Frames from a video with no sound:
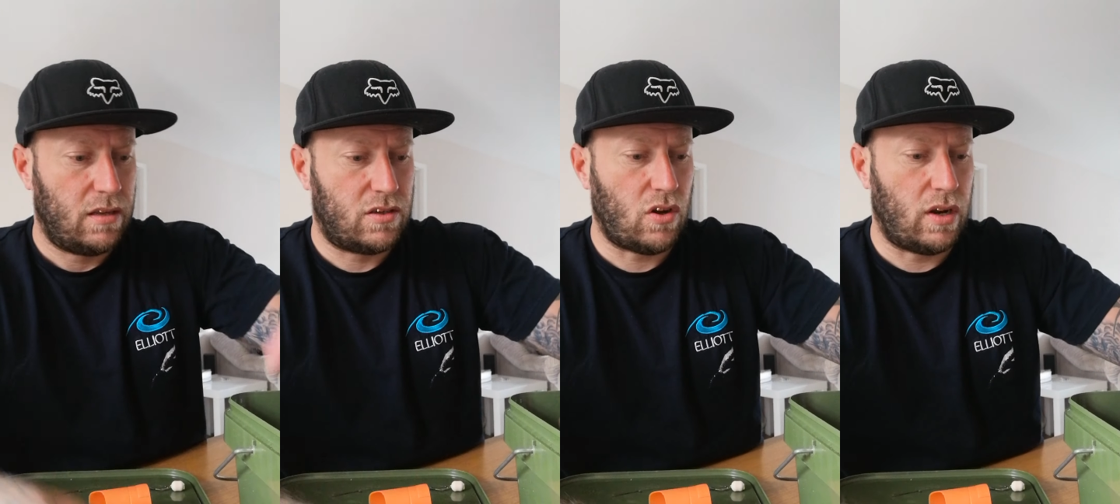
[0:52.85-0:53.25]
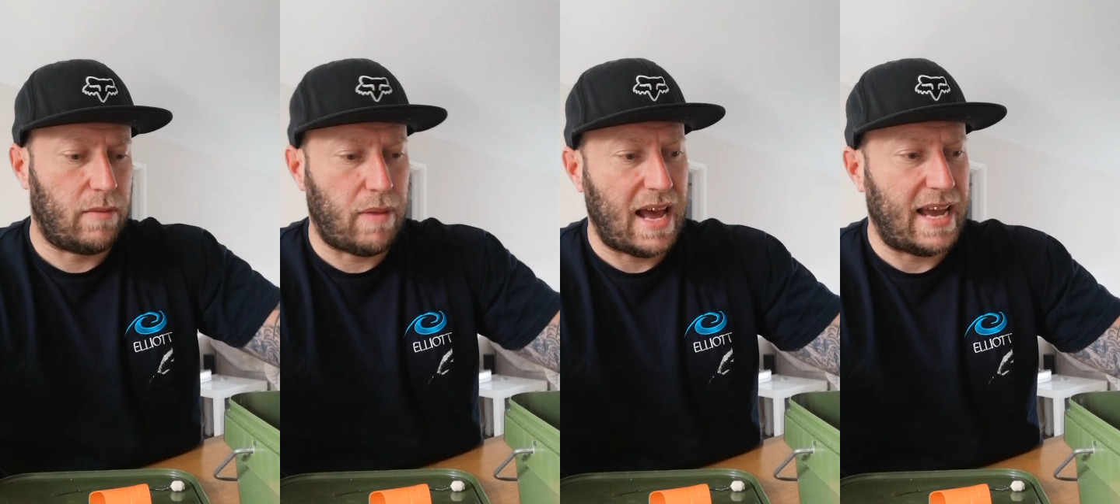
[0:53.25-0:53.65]

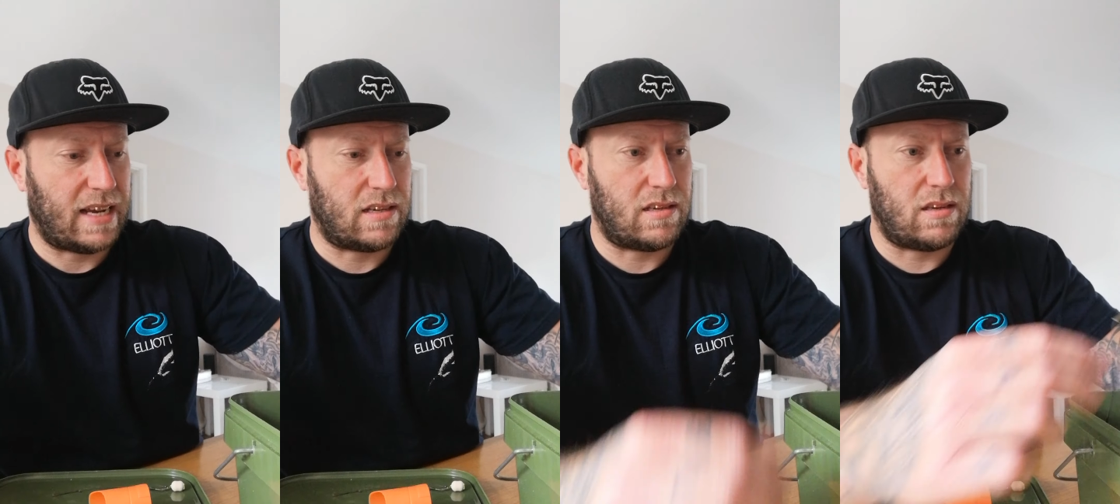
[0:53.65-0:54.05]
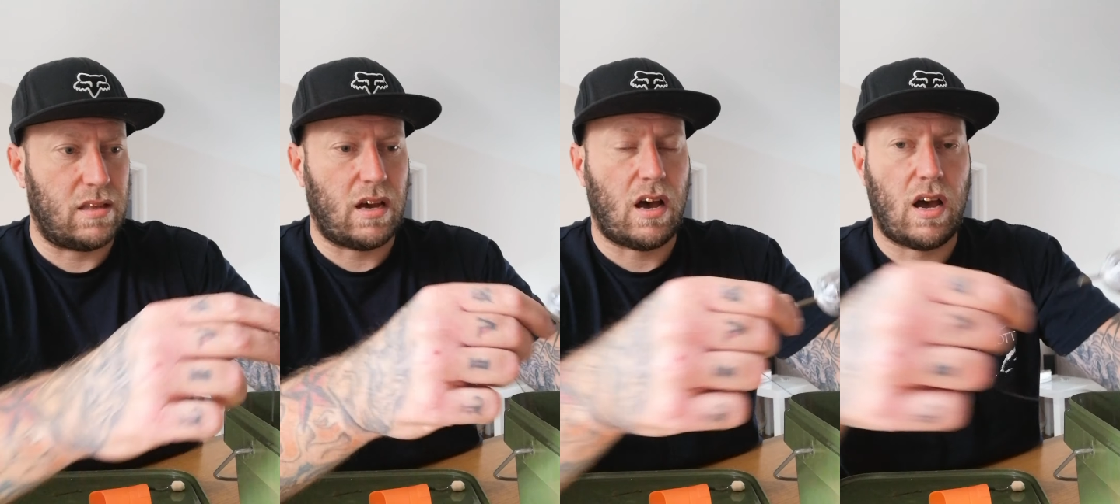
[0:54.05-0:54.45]
solid bags
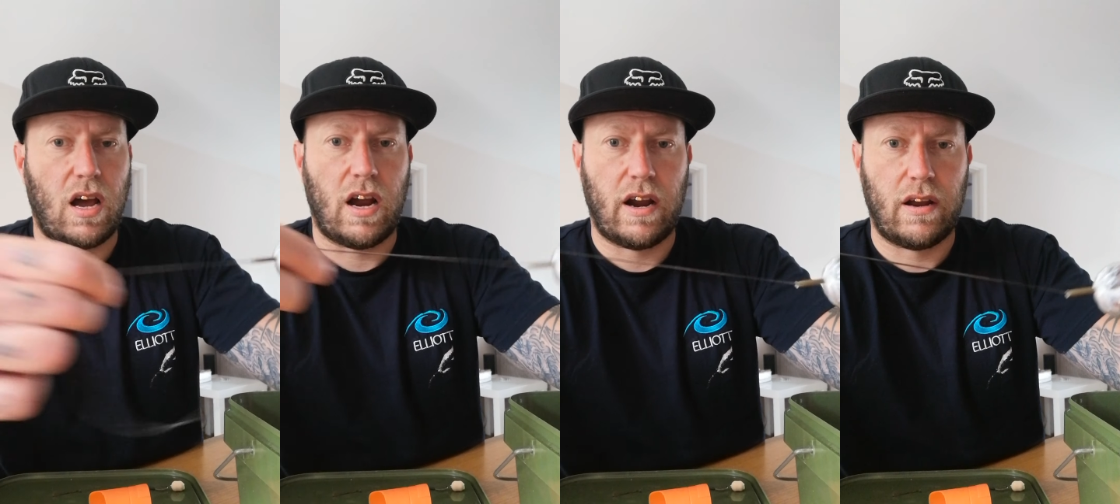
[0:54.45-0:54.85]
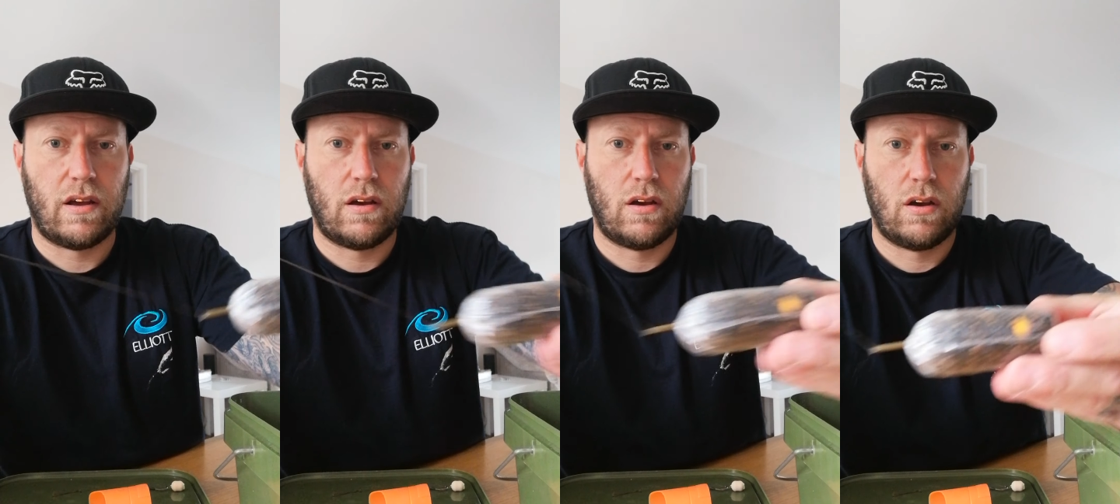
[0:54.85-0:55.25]
that are
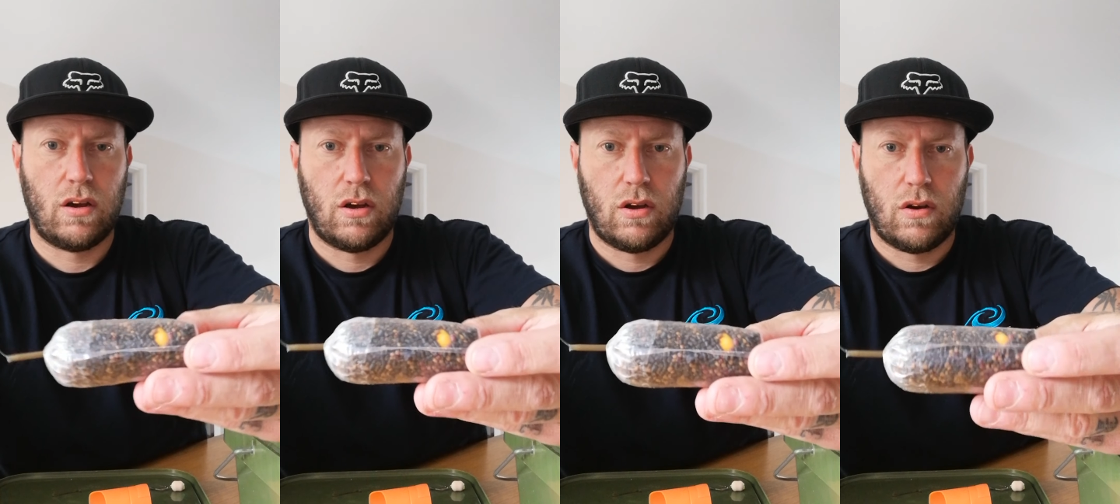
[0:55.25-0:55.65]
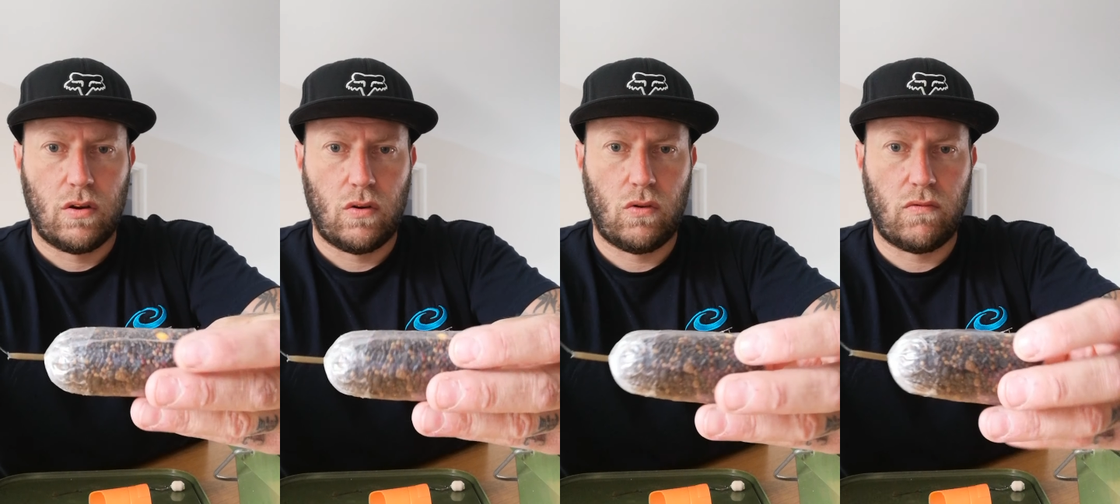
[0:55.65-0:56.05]

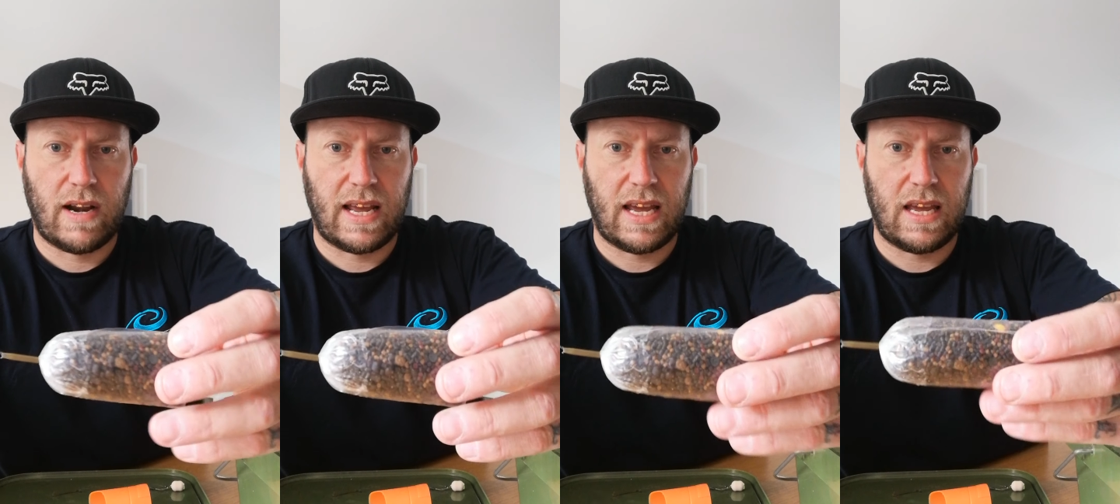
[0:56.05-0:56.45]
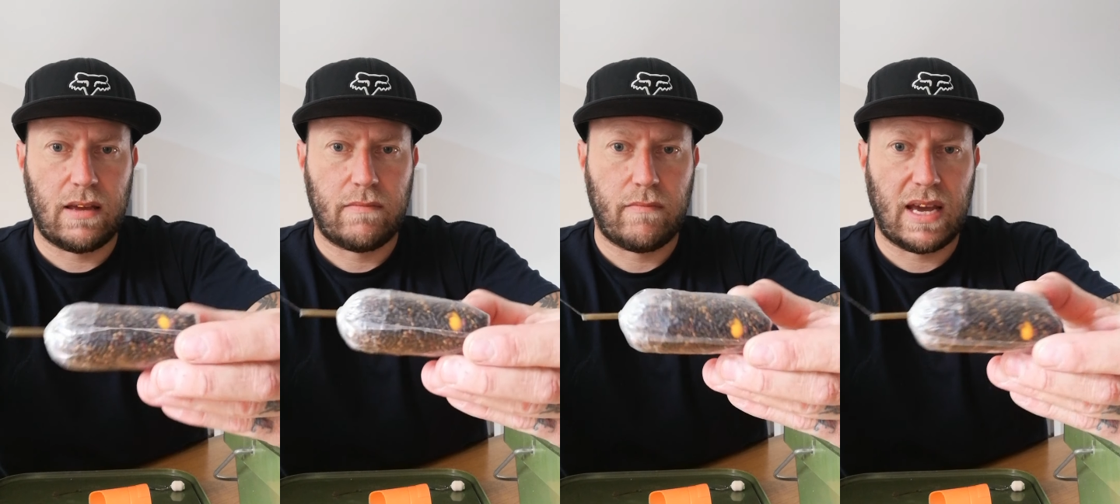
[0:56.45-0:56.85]

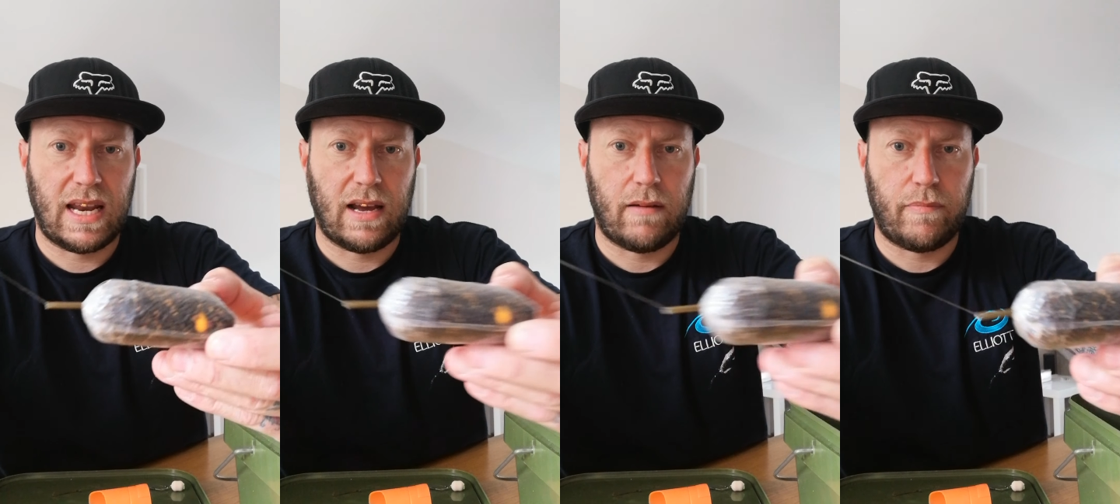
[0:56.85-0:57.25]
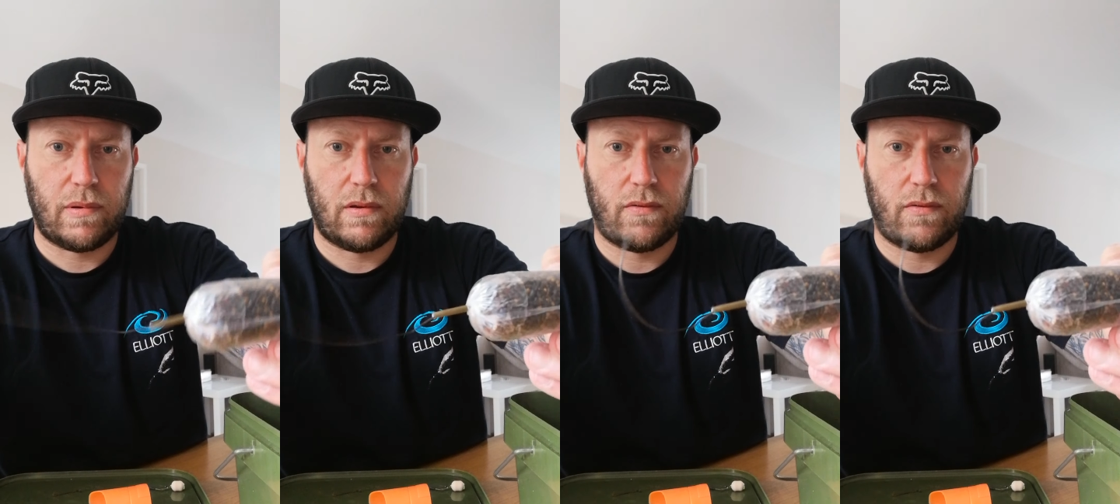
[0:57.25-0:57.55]
already made up,